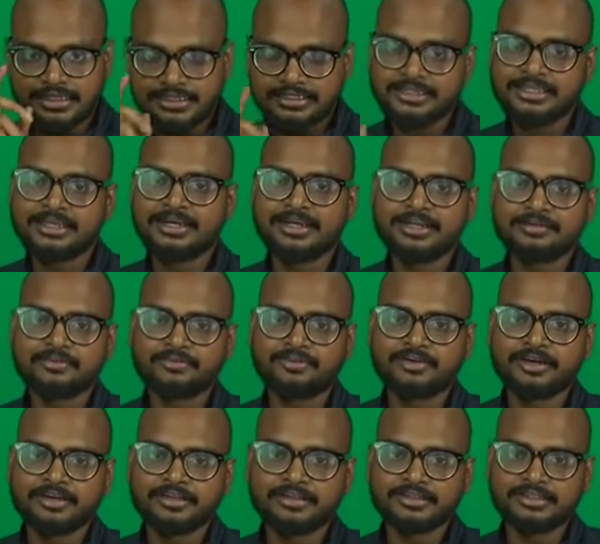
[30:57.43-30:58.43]
they are
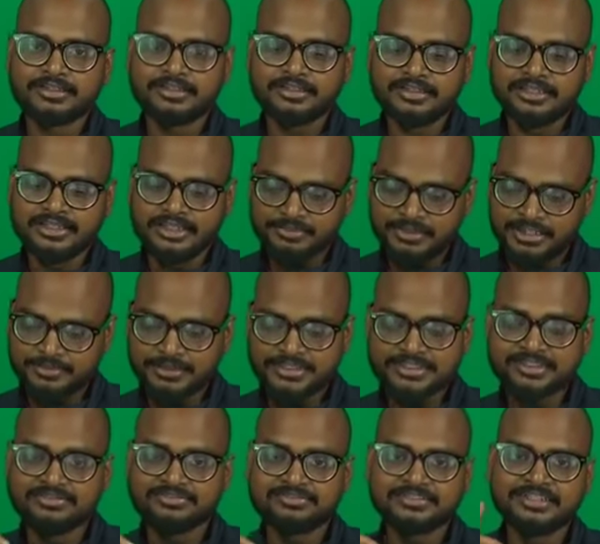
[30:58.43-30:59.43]
well, the, the, purpose
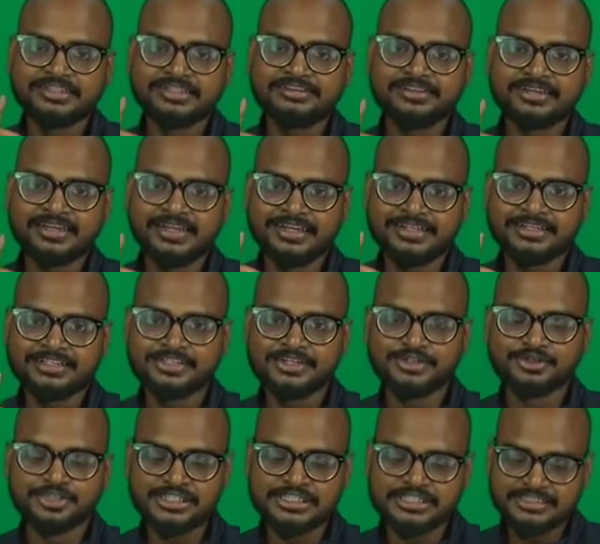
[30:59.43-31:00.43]
of we giving idj
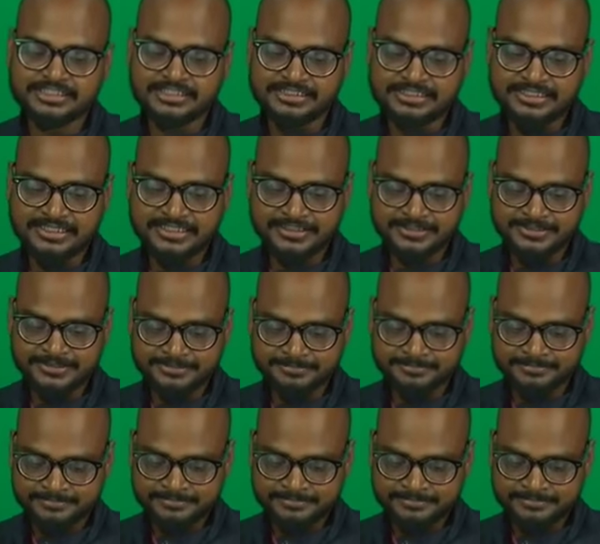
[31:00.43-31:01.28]
questions is like uh,